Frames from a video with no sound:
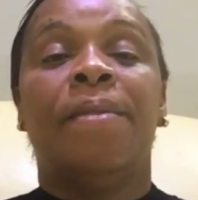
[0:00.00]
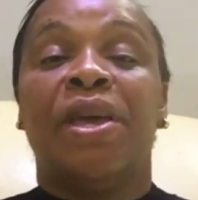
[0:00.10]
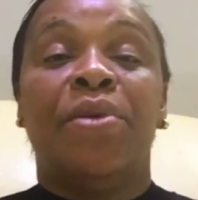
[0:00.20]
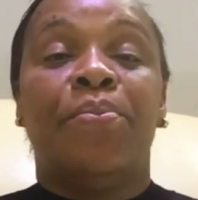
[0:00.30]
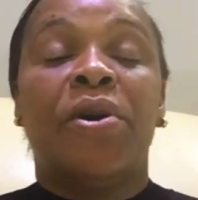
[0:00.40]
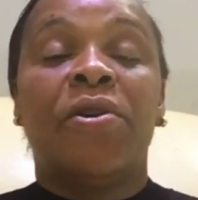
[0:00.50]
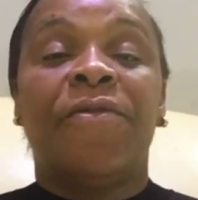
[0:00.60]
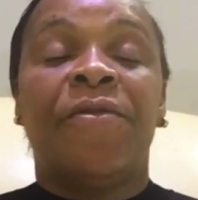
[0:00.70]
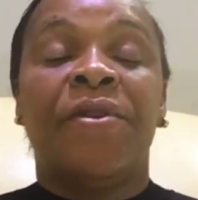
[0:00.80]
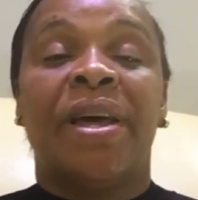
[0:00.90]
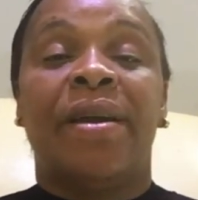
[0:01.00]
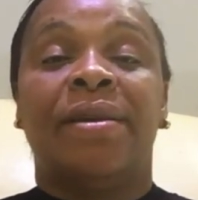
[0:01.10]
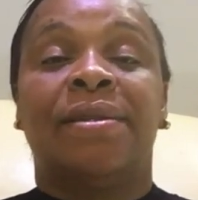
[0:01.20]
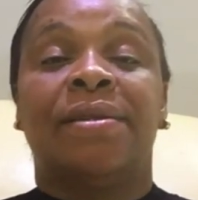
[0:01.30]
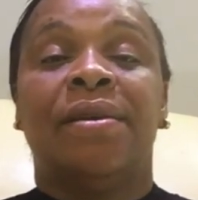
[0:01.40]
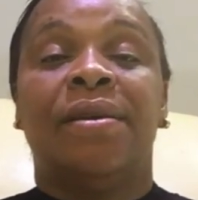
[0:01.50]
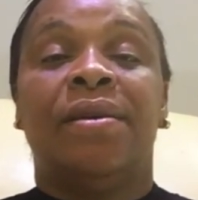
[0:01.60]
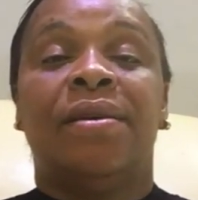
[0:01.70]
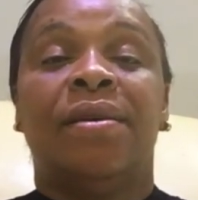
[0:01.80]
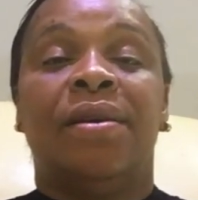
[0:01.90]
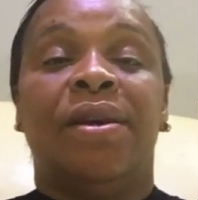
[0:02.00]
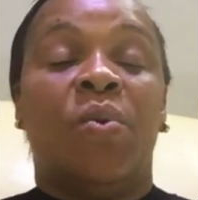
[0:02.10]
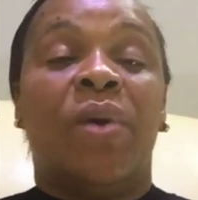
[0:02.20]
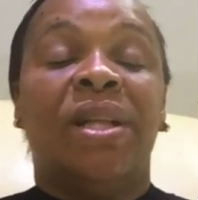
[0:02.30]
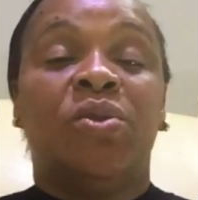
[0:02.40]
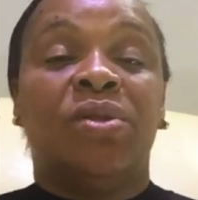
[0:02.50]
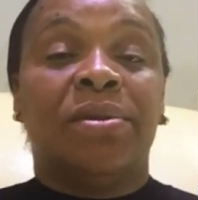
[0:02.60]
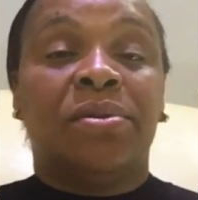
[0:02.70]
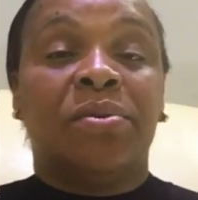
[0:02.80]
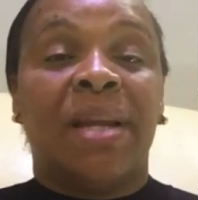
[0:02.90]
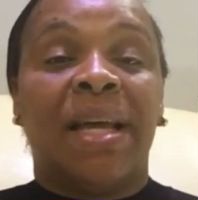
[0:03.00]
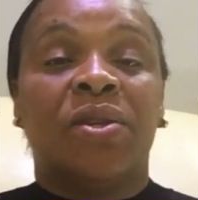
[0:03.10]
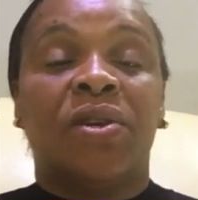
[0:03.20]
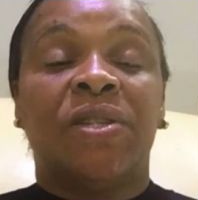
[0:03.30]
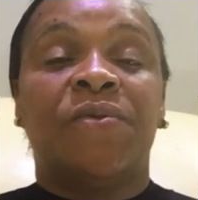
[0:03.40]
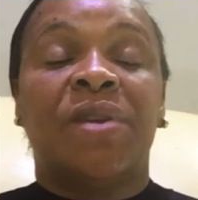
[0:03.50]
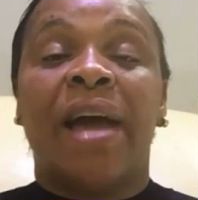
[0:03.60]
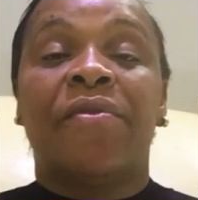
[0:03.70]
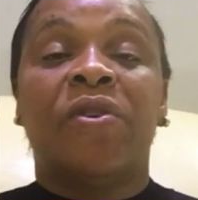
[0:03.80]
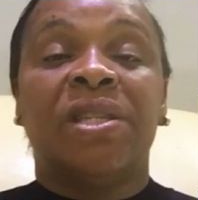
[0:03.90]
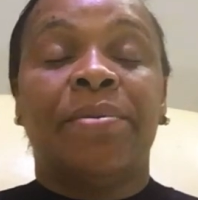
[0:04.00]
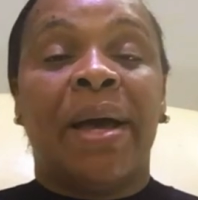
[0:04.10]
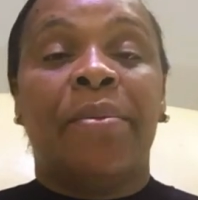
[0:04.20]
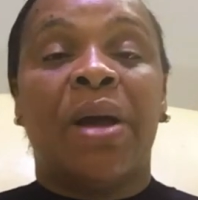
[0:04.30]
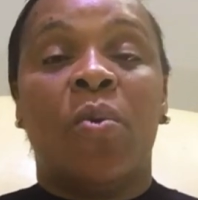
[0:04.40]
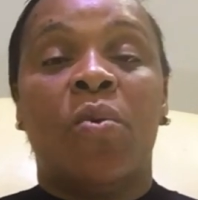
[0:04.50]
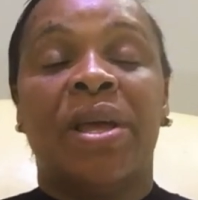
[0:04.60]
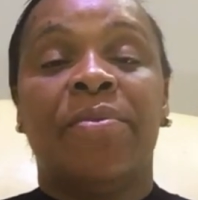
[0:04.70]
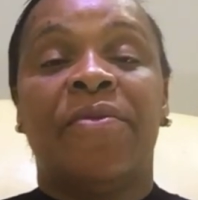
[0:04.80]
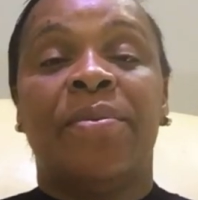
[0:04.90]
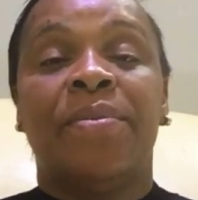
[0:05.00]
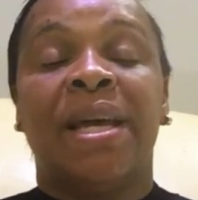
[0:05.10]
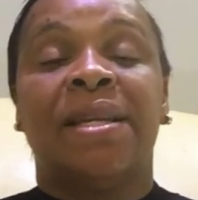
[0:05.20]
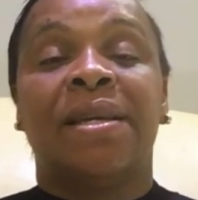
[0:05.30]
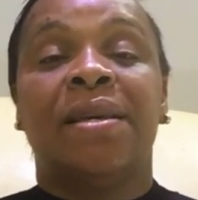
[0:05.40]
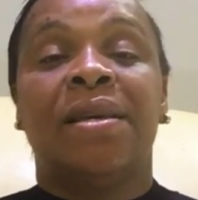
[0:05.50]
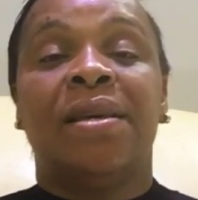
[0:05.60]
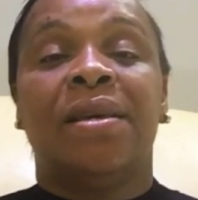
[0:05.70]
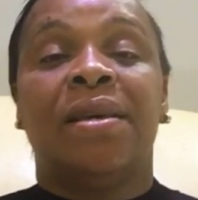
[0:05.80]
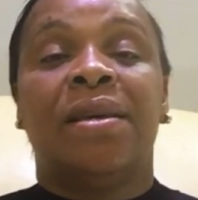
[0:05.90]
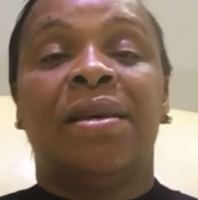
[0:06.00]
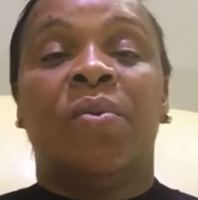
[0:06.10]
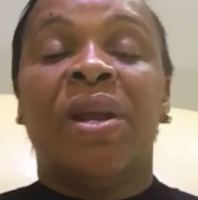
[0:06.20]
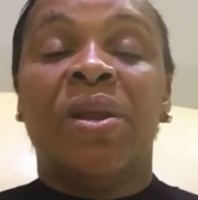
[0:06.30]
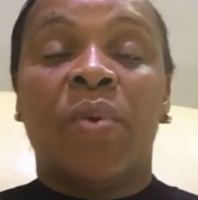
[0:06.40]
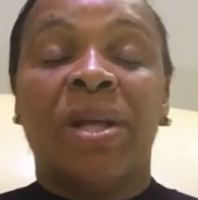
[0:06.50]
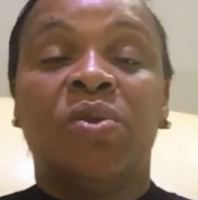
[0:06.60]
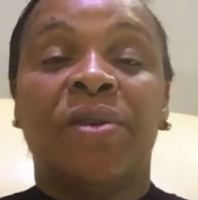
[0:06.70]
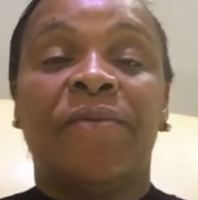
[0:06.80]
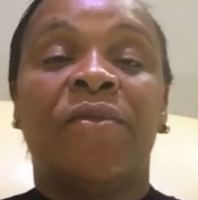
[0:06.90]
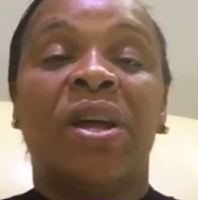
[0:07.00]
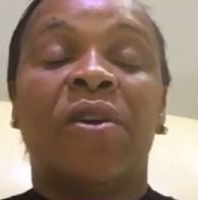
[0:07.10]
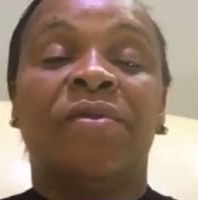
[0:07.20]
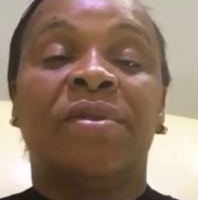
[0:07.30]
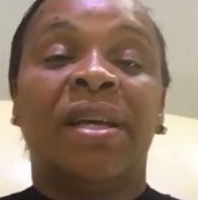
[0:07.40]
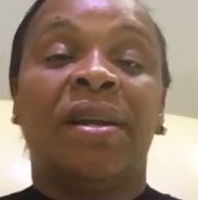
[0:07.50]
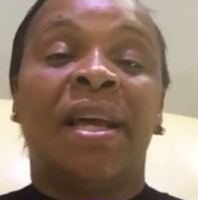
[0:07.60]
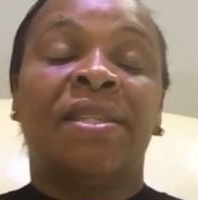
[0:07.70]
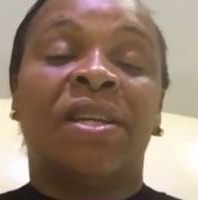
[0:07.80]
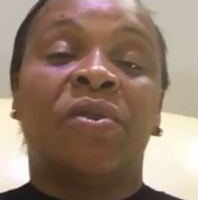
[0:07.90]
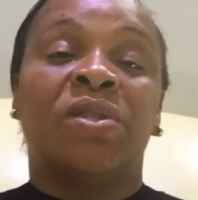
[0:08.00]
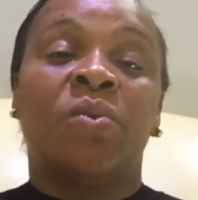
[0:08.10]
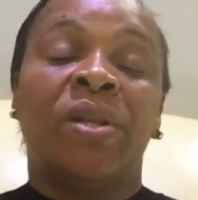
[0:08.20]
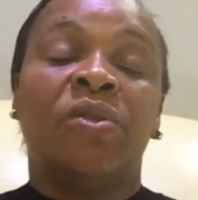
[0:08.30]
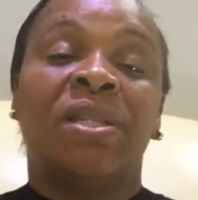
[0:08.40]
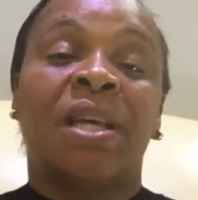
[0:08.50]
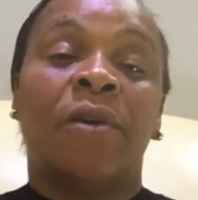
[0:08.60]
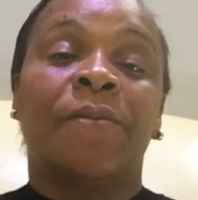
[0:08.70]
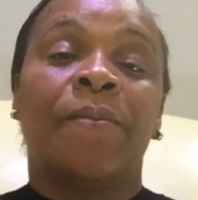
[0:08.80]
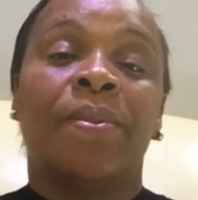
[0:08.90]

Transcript: He borrowed funerals. He went to Lazarus' funeral, rose him and woke him from dead. When he went to the funeral of Lazarus, he went to his house.